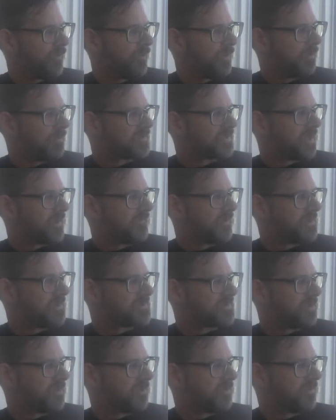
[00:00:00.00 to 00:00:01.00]
goes off on
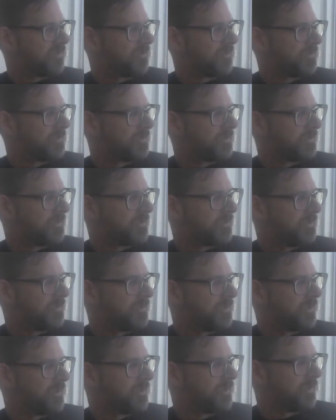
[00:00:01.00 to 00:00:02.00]
its own.
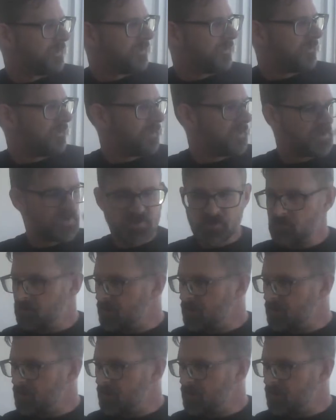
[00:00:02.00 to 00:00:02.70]
So